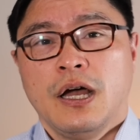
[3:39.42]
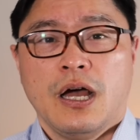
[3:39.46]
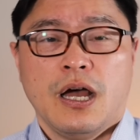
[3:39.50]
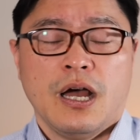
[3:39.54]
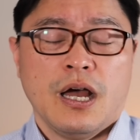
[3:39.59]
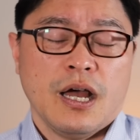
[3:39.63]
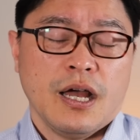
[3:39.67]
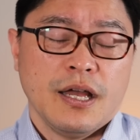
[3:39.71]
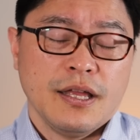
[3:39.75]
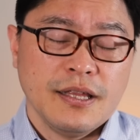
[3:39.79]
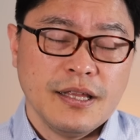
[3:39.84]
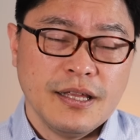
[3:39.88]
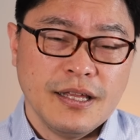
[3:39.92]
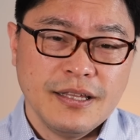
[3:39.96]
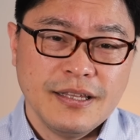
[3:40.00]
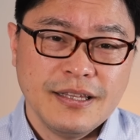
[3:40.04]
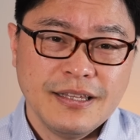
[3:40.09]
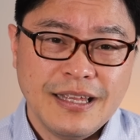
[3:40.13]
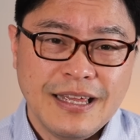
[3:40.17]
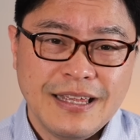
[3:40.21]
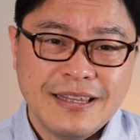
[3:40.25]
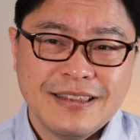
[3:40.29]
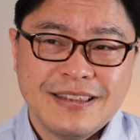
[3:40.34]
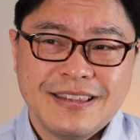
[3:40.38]

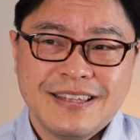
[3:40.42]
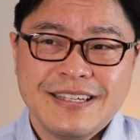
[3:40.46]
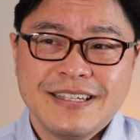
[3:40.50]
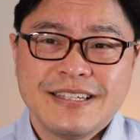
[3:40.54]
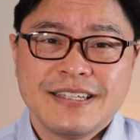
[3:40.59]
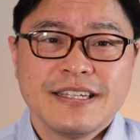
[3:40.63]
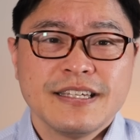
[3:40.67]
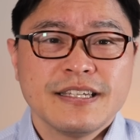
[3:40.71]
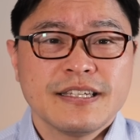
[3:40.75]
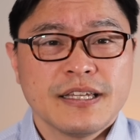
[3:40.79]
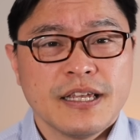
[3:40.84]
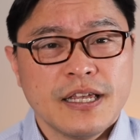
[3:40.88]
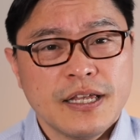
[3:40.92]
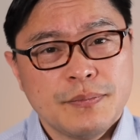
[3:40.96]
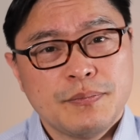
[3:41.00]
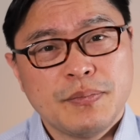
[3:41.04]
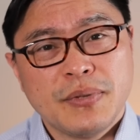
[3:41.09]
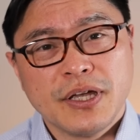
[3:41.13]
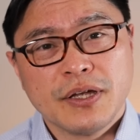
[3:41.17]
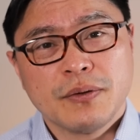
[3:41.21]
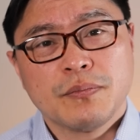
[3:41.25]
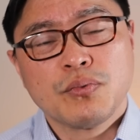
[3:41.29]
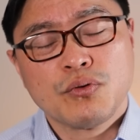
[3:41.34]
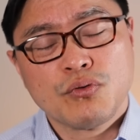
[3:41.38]
And this is a
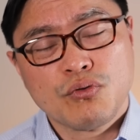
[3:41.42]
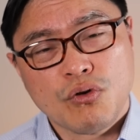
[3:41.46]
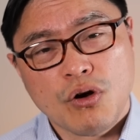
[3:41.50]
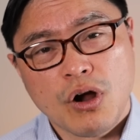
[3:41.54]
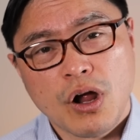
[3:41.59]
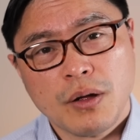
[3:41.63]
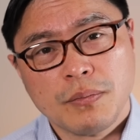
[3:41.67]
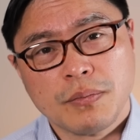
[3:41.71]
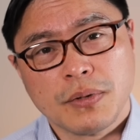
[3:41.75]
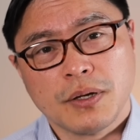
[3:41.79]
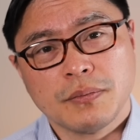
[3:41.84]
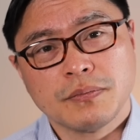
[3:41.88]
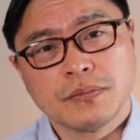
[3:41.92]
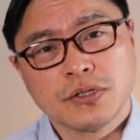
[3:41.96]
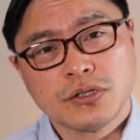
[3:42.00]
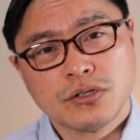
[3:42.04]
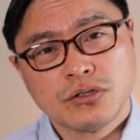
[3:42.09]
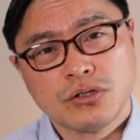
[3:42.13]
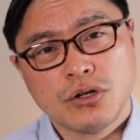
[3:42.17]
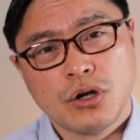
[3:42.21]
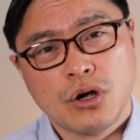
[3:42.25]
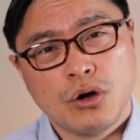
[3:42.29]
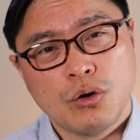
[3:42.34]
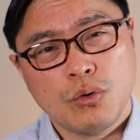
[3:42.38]
big problem,
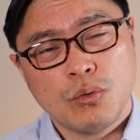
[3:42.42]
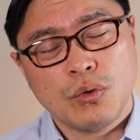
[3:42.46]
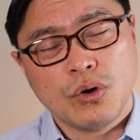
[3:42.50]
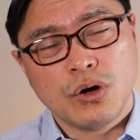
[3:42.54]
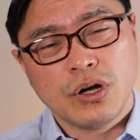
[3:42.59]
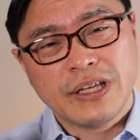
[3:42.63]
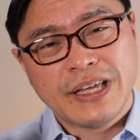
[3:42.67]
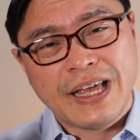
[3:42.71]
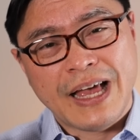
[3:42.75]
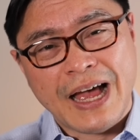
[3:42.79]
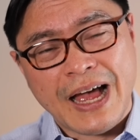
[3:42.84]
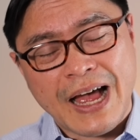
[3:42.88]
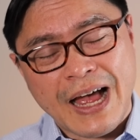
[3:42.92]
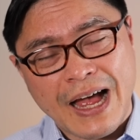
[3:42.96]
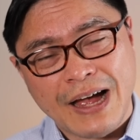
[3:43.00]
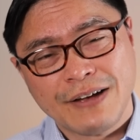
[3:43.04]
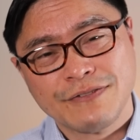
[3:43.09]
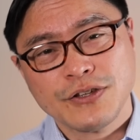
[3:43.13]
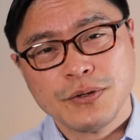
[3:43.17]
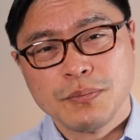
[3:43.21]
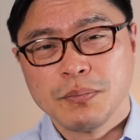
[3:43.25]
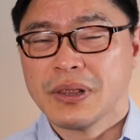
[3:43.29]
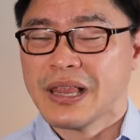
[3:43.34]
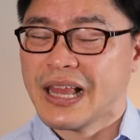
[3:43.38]
so you
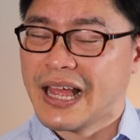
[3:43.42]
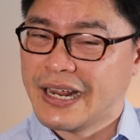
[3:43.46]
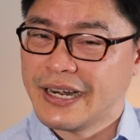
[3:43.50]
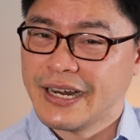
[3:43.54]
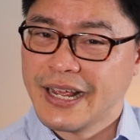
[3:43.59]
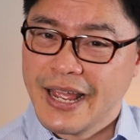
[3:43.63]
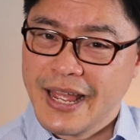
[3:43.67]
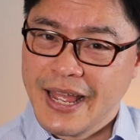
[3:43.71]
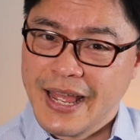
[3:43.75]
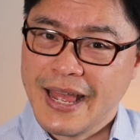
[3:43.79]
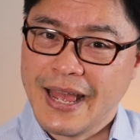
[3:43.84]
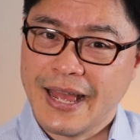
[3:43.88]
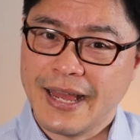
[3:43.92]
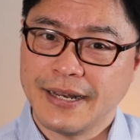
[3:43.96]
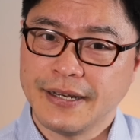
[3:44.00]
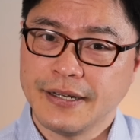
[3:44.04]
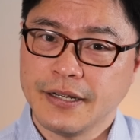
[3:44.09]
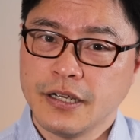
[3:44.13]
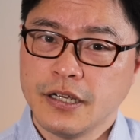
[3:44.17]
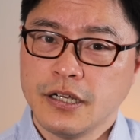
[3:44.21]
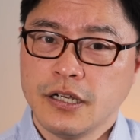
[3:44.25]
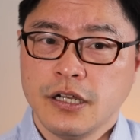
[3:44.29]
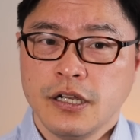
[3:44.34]
have to plan ahead.